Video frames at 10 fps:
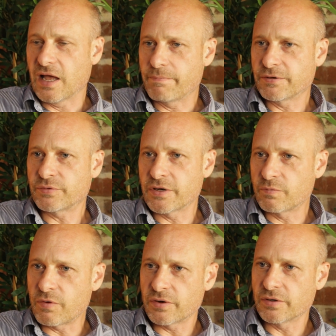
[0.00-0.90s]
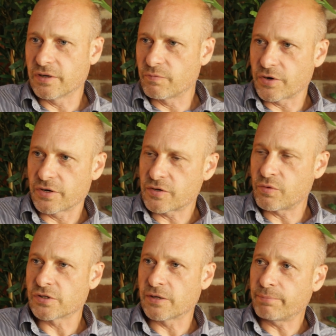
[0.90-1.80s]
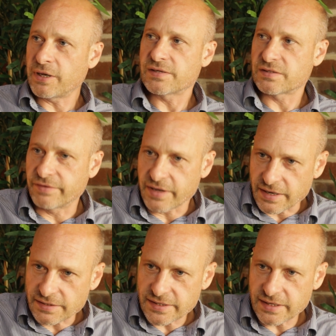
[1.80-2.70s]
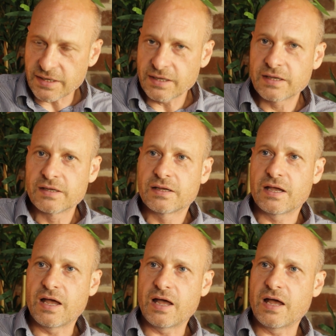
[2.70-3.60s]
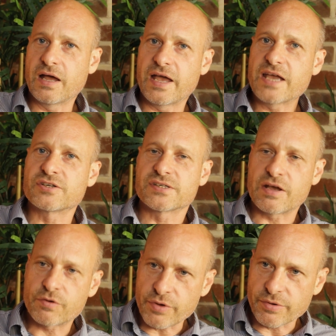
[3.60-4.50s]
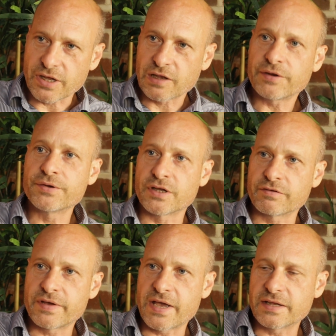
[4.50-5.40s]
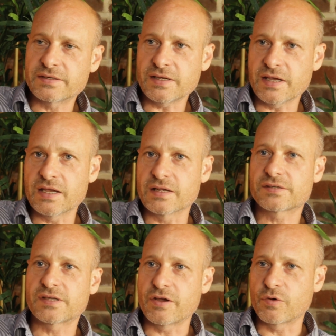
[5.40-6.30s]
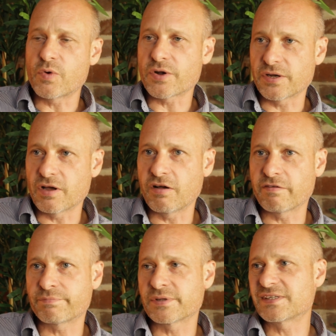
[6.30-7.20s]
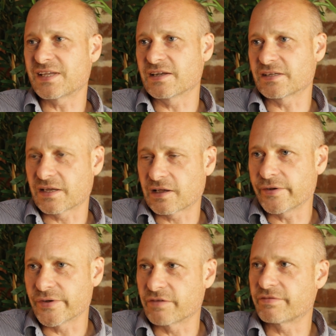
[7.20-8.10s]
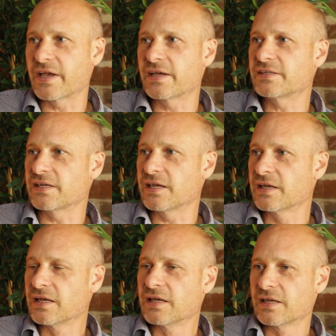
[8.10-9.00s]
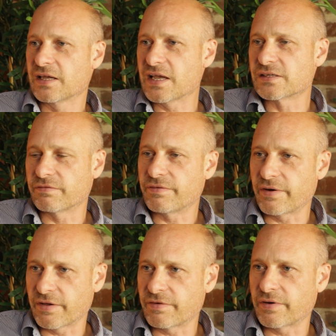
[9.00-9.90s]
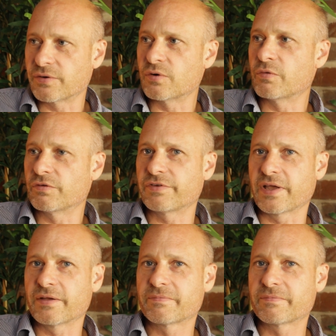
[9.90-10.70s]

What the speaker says: between 1 and 1.25% plus VAT. Agents now quote including VAT, so 1.5% including VAT is a very, very normal fee.